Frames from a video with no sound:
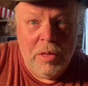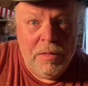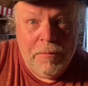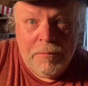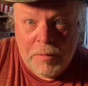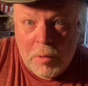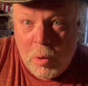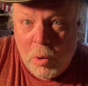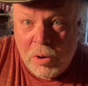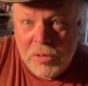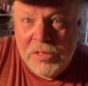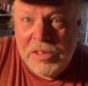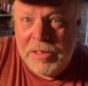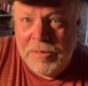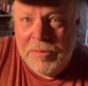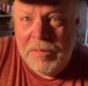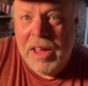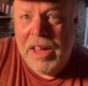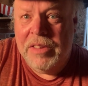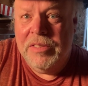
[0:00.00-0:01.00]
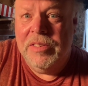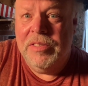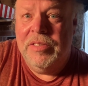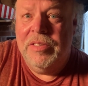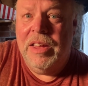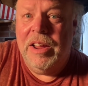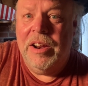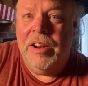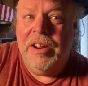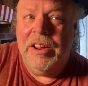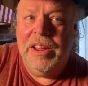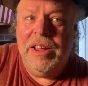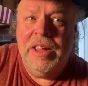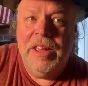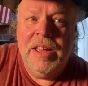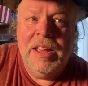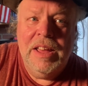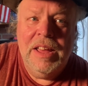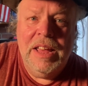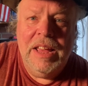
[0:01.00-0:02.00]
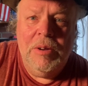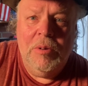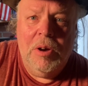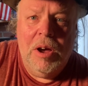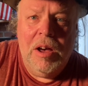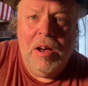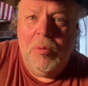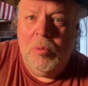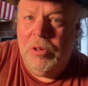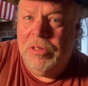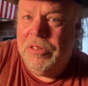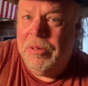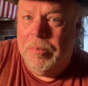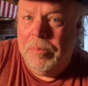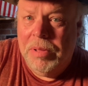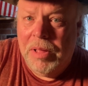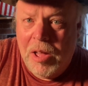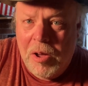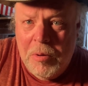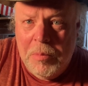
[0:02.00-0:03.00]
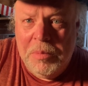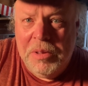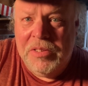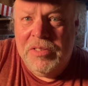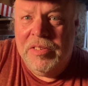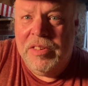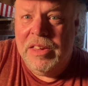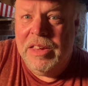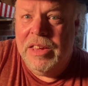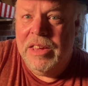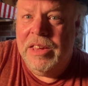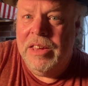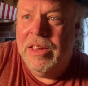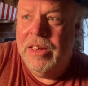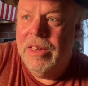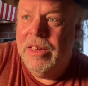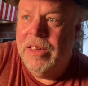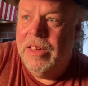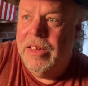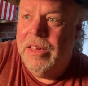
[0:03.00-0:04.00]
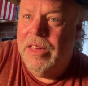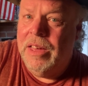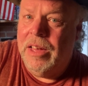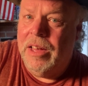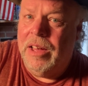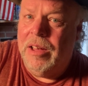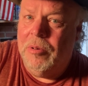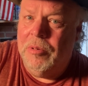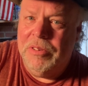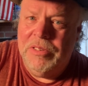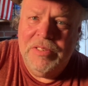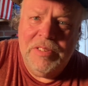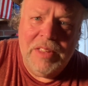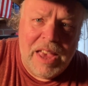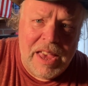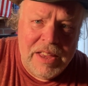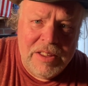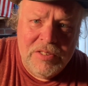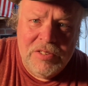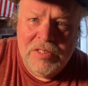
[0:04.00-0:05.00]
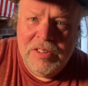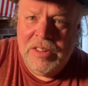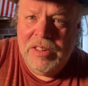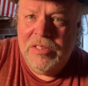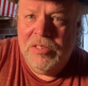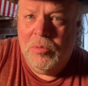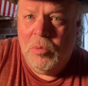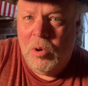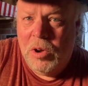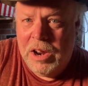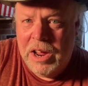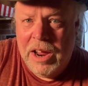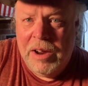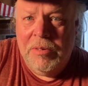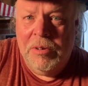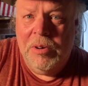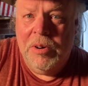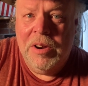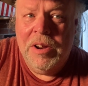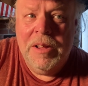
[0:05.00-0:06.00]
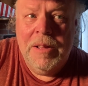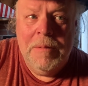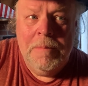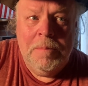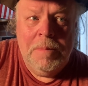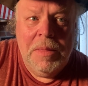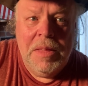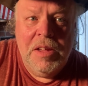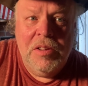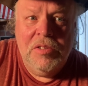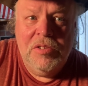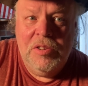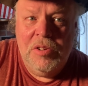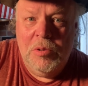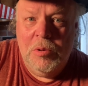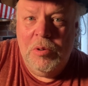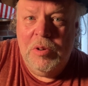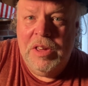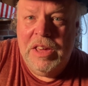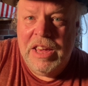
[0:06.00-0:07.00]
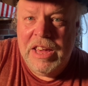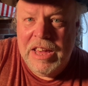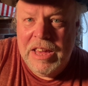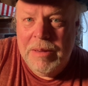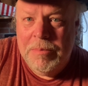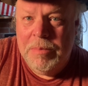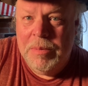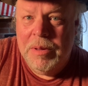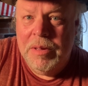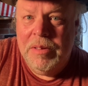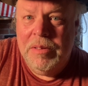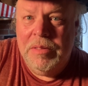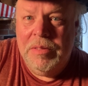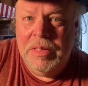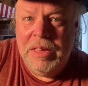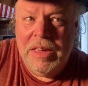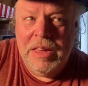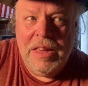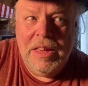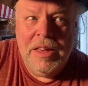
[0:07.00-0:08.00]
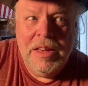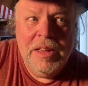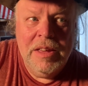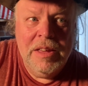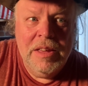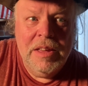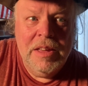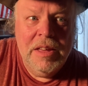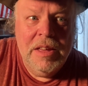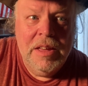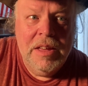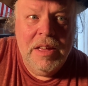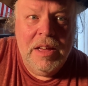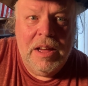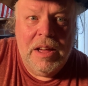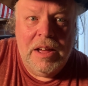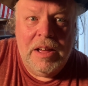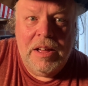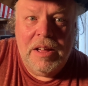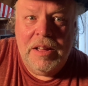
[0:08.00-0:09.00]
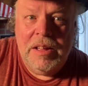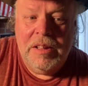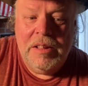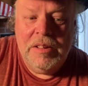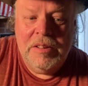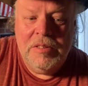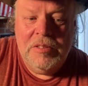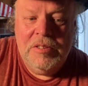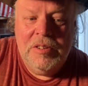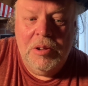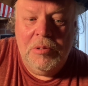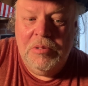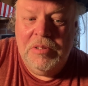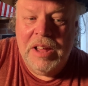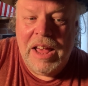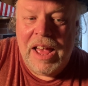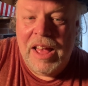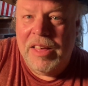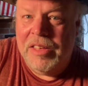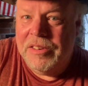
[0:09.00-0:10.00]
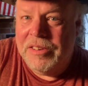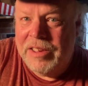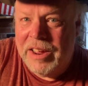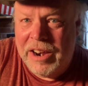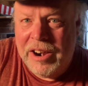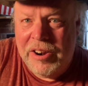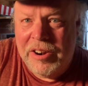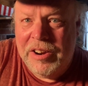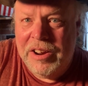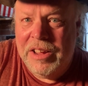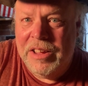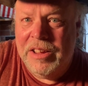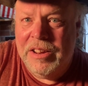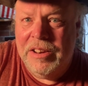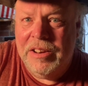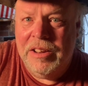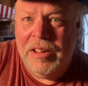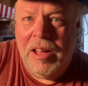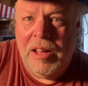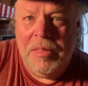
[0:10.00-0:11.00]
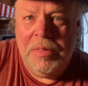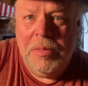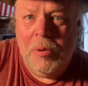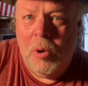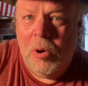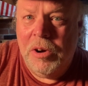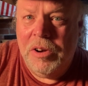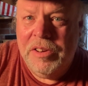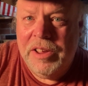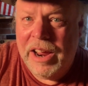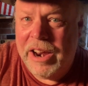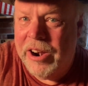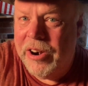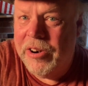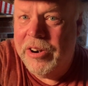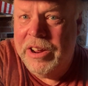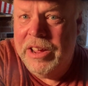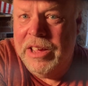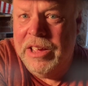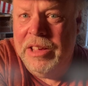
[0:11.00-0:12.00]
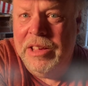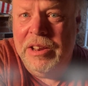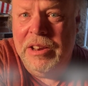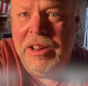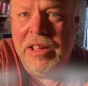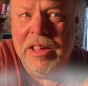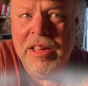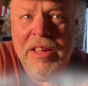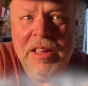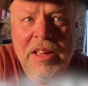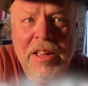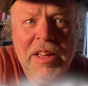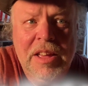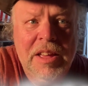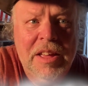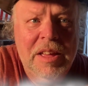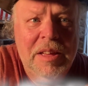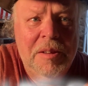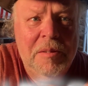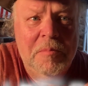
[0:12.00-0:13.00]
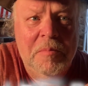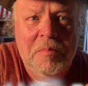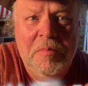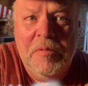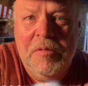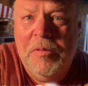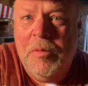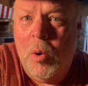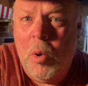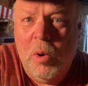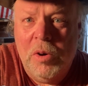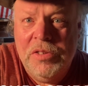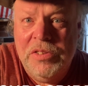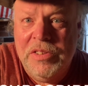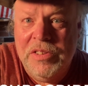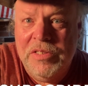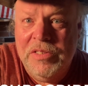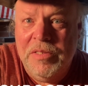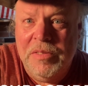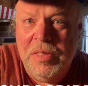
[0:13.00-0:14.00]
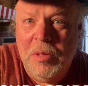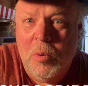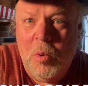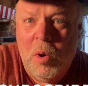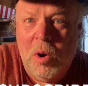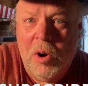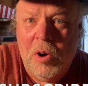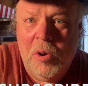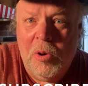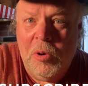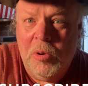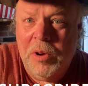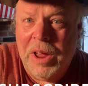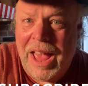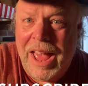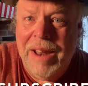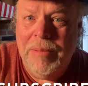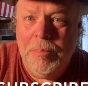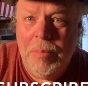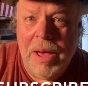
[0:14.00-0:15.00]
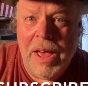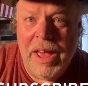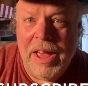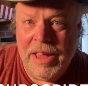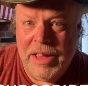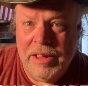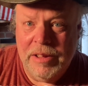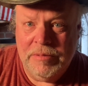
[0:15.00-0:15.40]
force if necessary, with diplomacy, with sanctions, whatever, to keep the totalitarian, authoritarian forces in the world at bay.